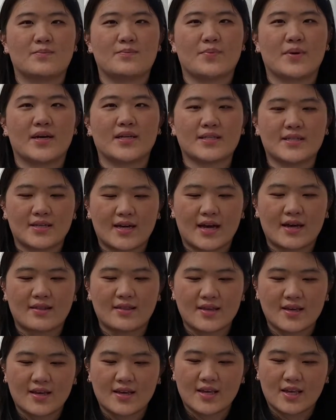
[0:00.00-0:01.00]
But I
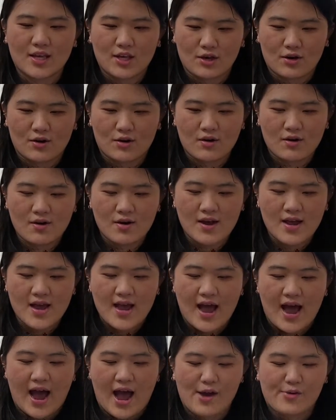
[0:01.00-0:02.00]
think here
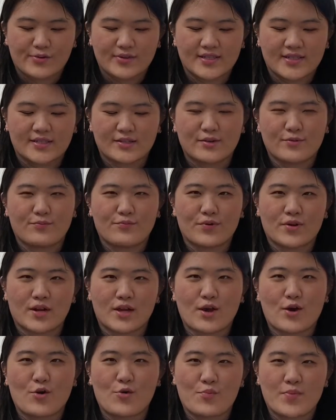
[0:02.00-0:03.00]
I was still
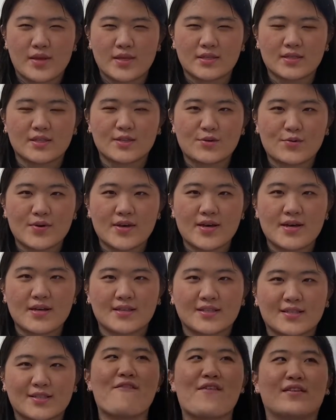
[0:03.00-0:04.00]
pretty open to it.
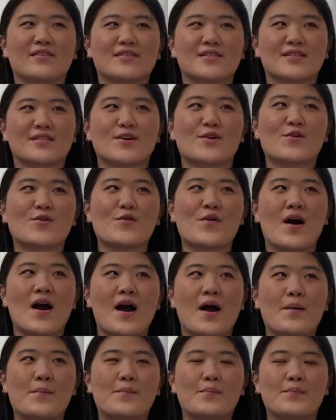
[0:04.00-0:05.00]
I felt so
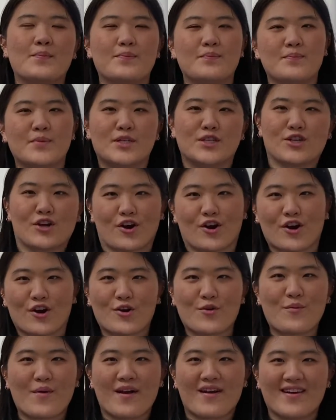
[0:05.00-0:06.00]

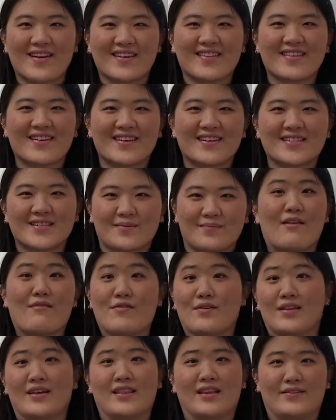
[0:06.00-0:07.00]
mature wearing this. I
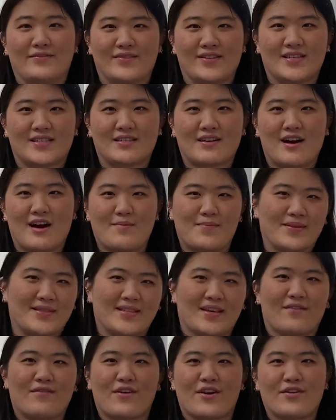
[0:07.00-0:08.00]
really love this top. It's
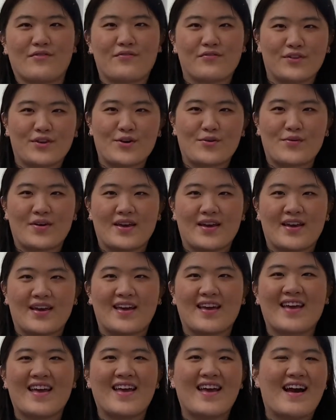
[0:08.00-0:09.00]
like very
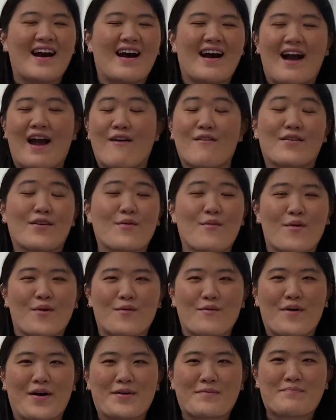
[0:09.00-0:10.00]
flowy. I already wore
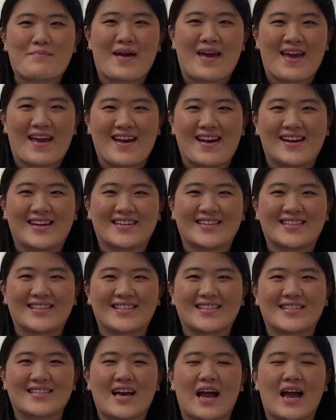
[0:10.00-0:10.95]
white pants.